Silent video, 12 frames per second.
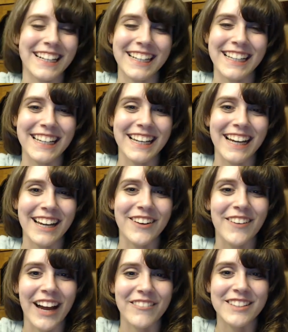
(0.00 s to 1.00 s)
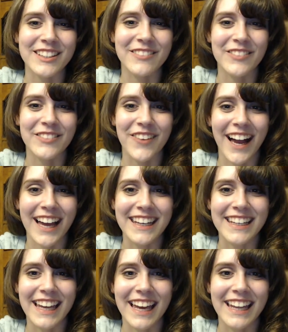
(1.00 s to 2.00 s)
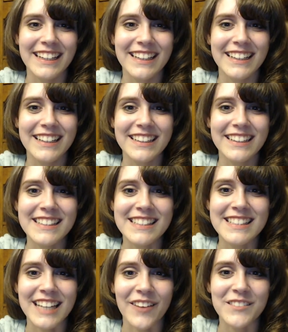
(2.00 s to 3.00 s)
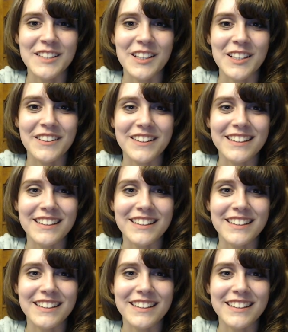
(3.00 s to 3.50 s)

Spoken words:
the guy grabs him behind again. Stop. No. And